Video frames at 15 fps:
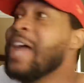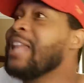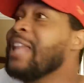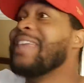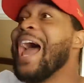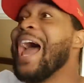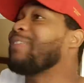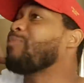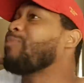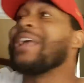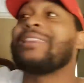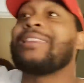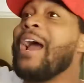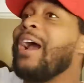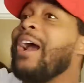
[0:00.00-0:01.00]
That
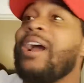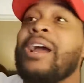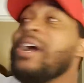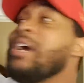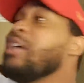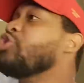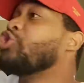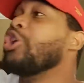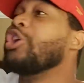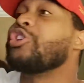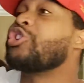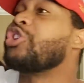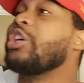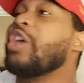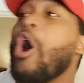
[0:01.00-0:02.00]
right there
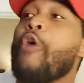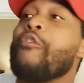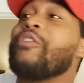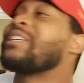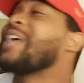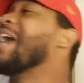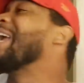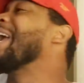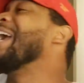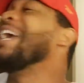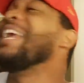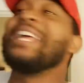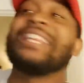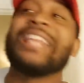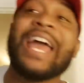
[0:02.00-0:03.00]
should overtake
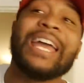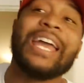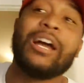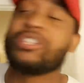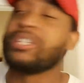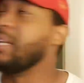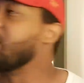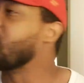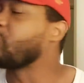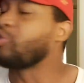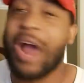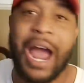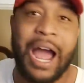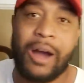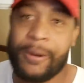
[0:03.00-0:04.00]
anything else in this
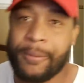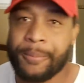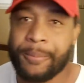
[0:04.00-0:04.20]
trial.